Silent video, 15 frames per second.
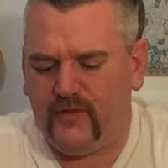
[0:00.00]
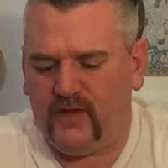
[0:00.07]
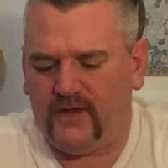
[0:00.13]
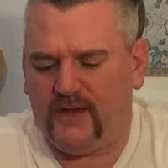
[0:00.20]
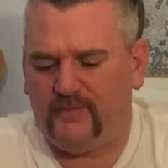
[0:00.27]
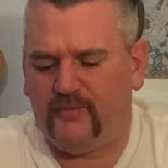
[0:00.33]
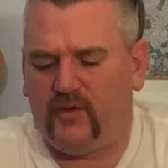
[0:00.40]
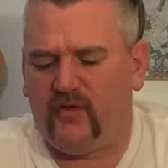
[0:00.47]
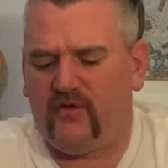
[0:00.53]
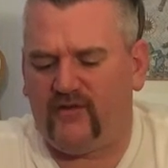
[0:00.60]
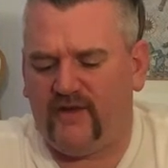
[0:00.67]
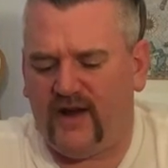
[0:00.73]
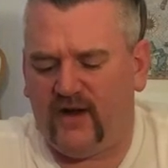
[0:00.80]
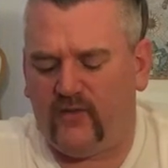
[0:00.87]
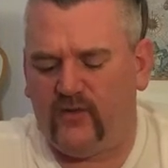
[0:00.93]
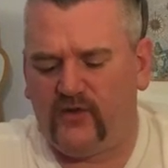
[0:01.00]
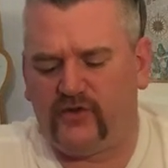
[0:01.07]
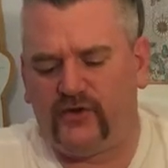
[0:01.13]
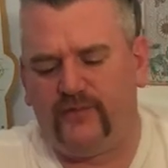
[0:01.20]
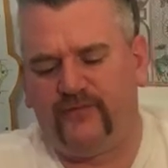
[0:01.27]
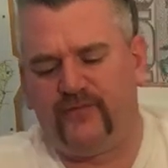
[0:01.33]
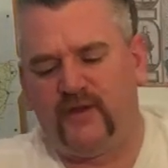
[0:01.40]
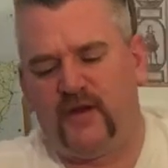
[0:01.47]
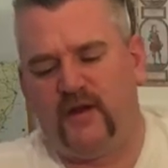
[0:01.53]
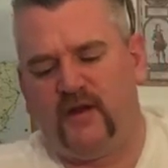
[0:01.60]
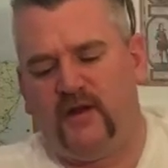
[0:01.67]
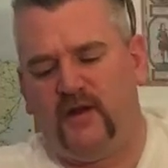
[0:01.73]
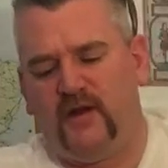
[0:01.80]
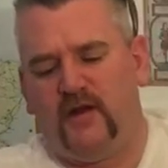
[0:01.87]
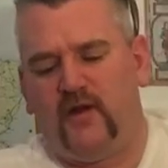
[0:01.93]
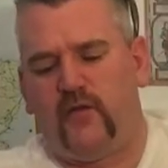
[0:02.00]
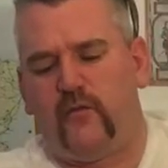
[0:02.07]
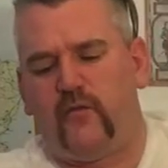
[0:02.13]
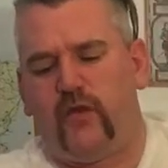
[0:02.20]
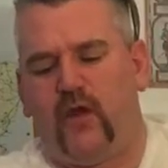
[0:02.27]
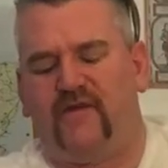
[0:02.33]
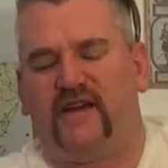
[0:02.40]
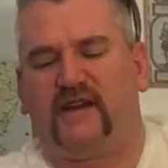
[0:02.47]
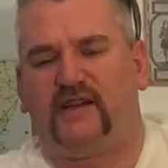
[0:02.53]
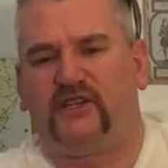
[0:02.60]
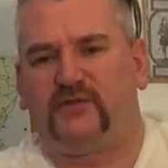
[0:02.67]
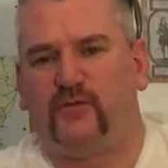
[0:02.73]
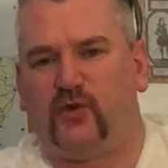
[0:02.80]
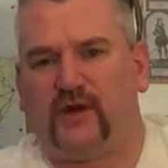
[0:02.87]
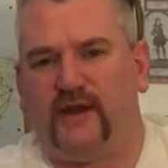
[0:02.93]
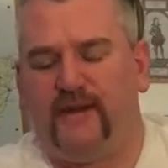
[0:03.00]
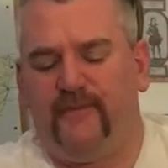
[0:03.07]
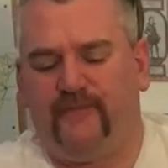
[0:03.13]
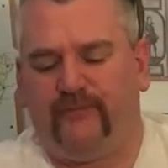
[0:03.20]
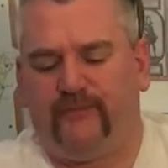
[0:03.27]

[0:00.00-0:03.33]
that bonfire wood, very smoky.